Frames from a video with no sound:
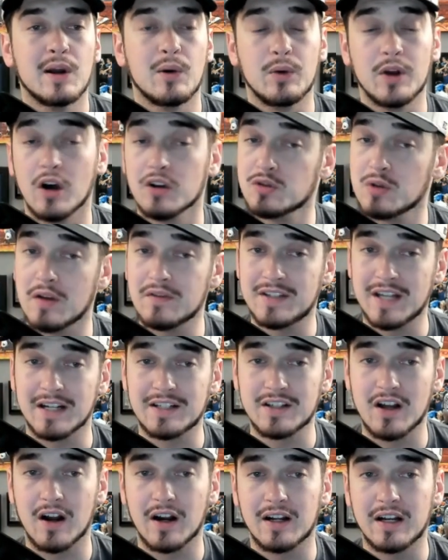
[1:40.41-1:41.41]
We also have
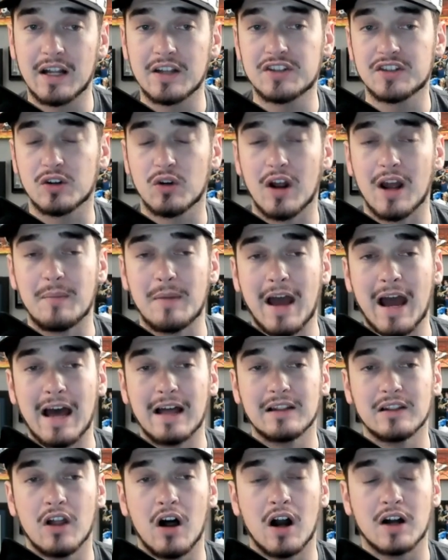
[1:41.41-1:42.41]
TikTok and Instagram
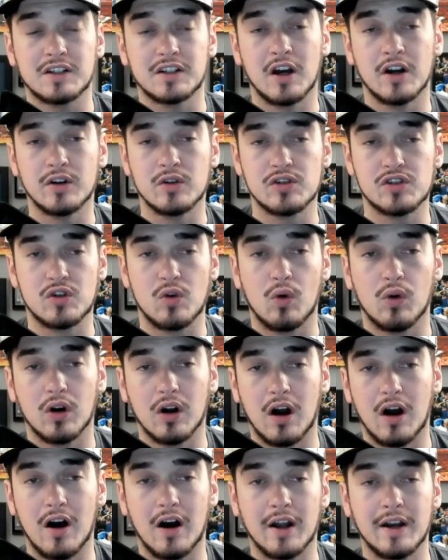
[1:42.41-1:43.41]
at
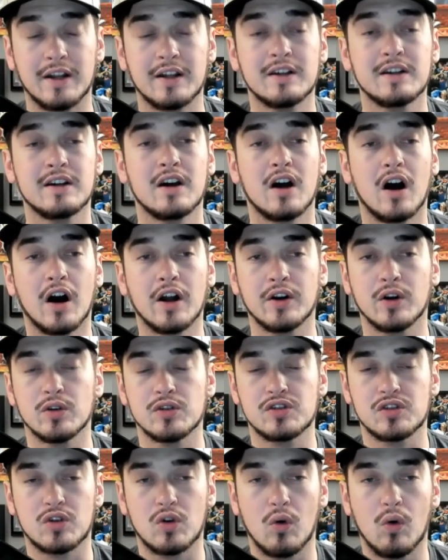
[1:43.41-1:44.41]

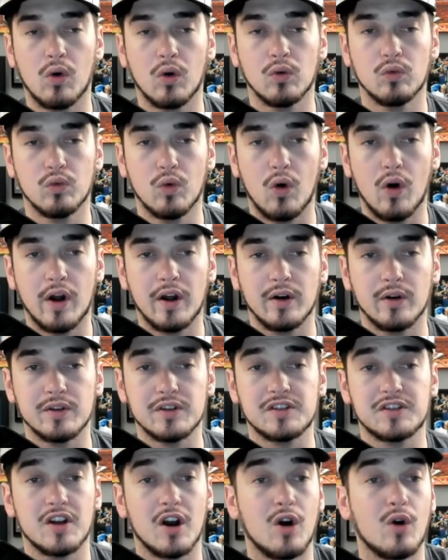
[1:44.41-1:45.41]
Locked_On_Royals.
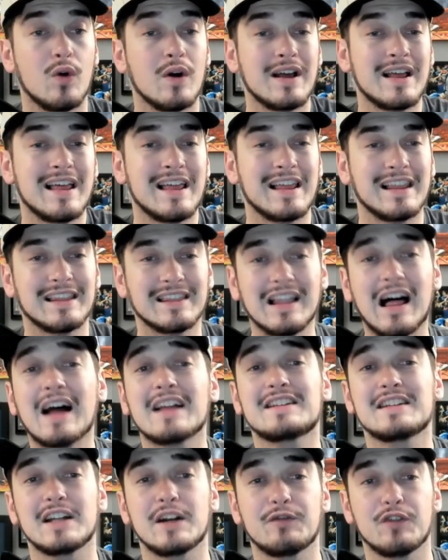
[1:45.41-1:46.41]
So
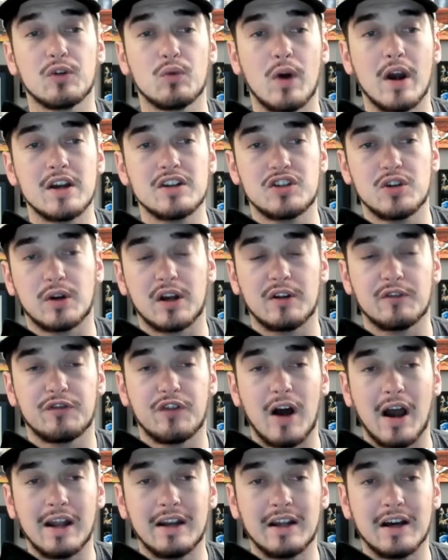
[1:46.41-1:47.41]
lots of different ways you can
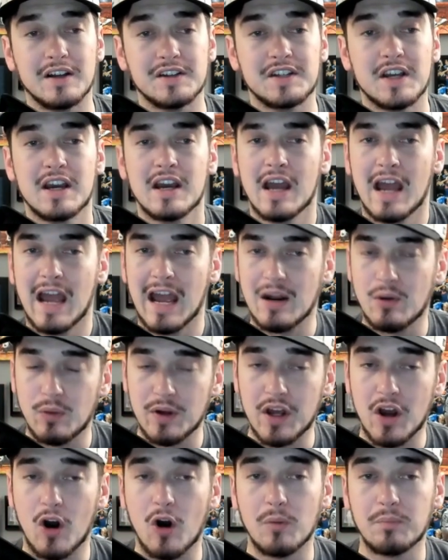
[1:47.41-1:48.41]
find us, and
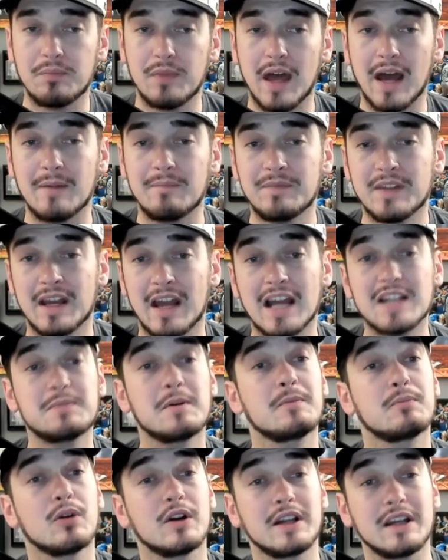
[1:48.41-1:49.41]
we hope that it's
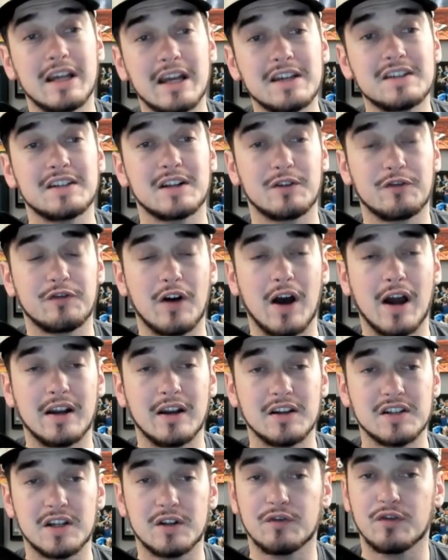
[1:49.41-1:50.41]
been pretty easy to find
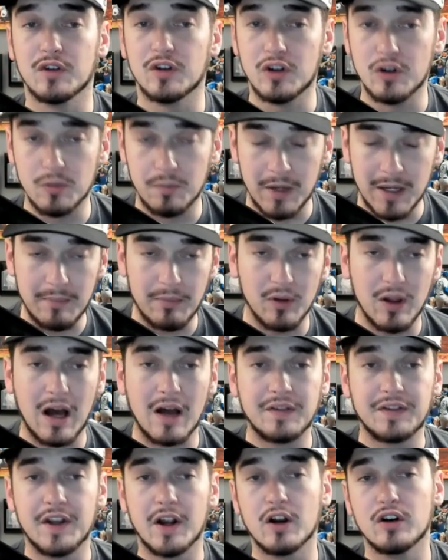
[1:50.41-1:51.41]
us. And for new people
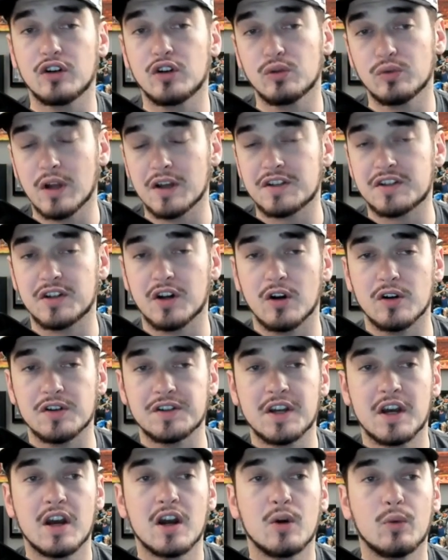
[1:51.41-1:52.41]
out there, new
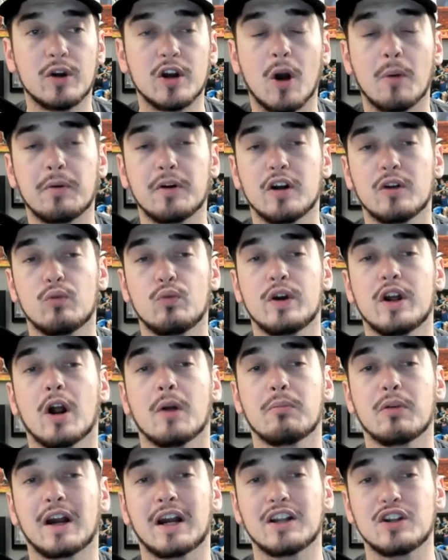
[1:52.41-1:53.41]
listeners, we hope we are
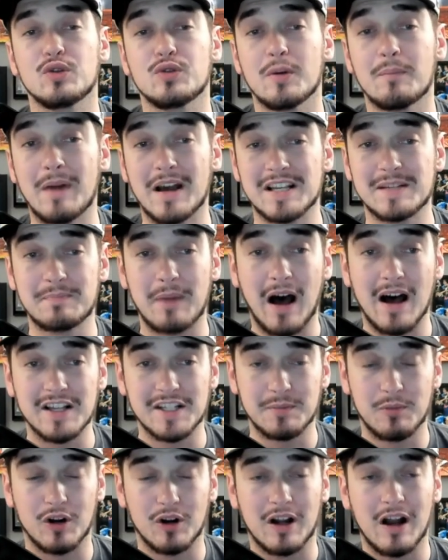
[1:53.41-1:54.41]
bringing you the best
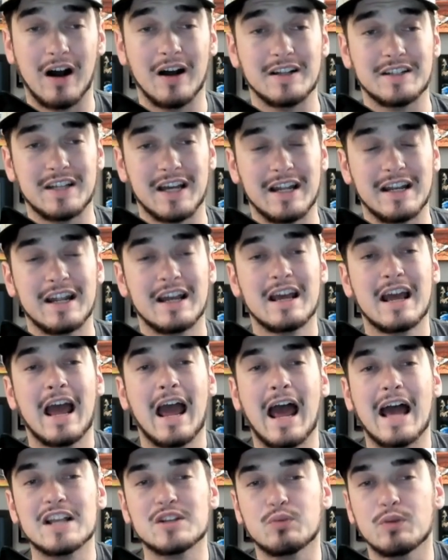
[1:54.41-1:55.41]
possible content
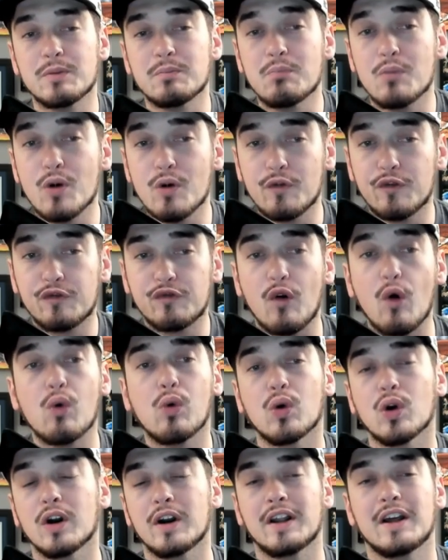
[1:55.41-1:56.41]
as we move
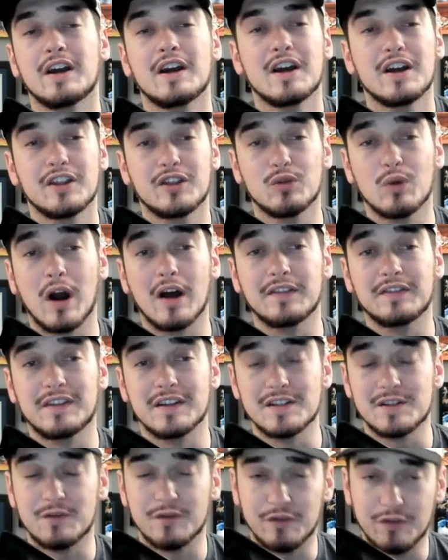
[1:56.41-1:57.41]
forward throughout
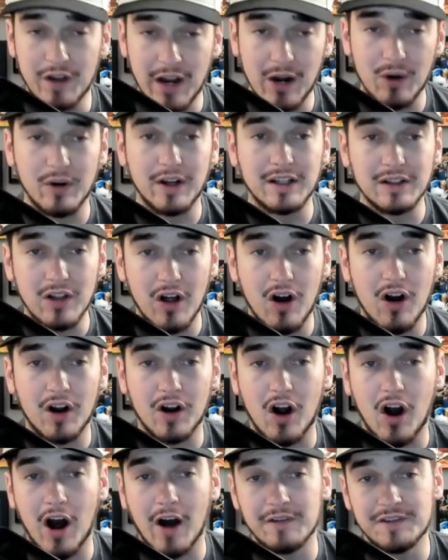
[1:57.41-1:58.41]
this very long
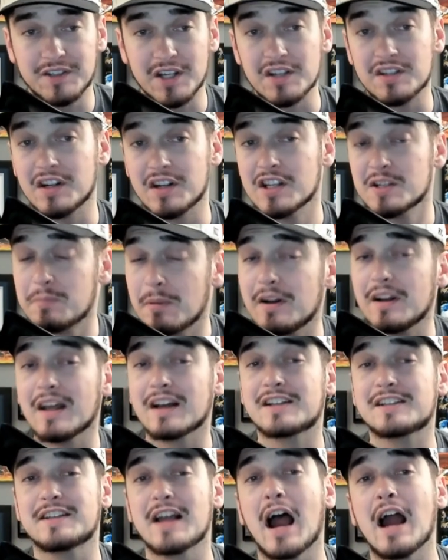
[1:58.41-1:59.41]
offseason. It's been an
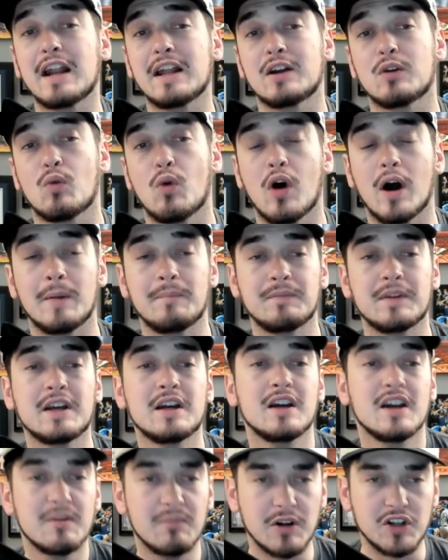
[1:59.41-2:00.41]
exciting one,
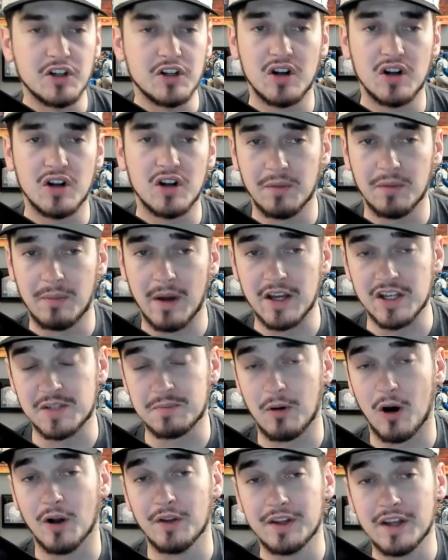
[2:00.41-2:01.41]
but you know, with
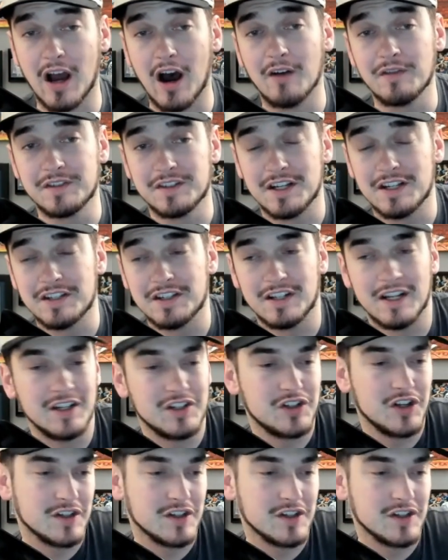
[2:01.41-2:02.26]
baseball in the offseason, it